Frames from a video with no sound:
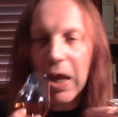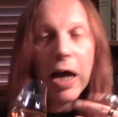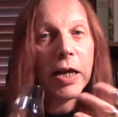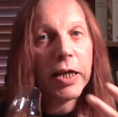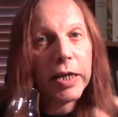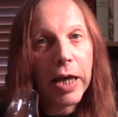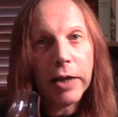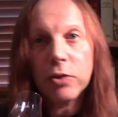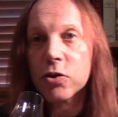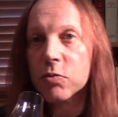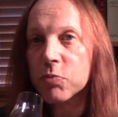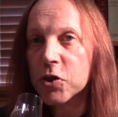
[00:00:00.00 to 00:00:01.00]
and again,
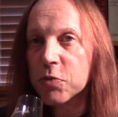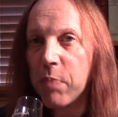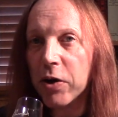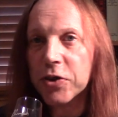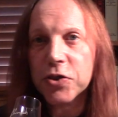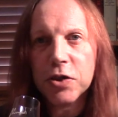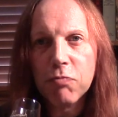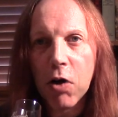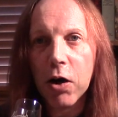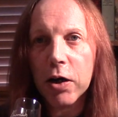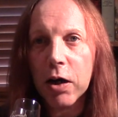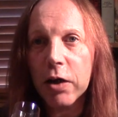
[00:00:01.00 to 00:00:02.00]
some spicy
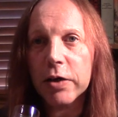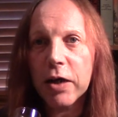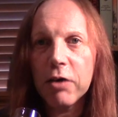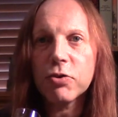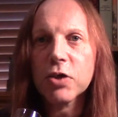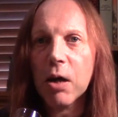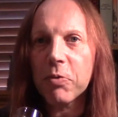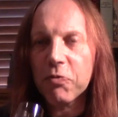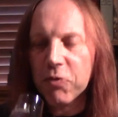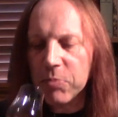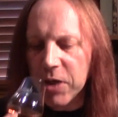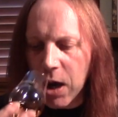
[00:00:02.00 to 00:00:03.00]
rye-like notes coming
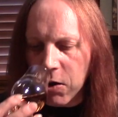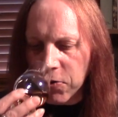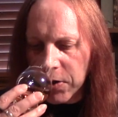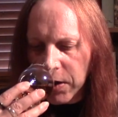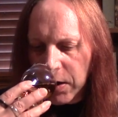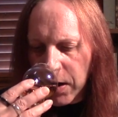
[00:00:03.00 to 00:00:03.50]
from the oak.